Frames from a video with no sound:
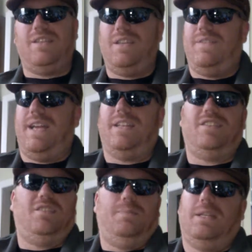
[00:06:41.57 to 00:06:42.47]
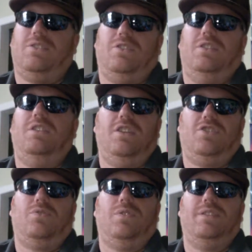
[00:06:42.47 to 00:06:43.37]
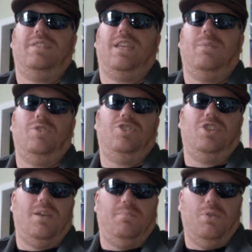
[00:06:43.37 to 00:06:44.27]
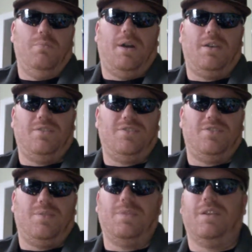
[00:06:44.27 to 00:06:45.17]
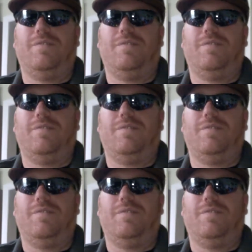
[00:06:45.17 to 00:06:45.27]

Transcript: It even had a special edition release that came with shampoo bottles or something,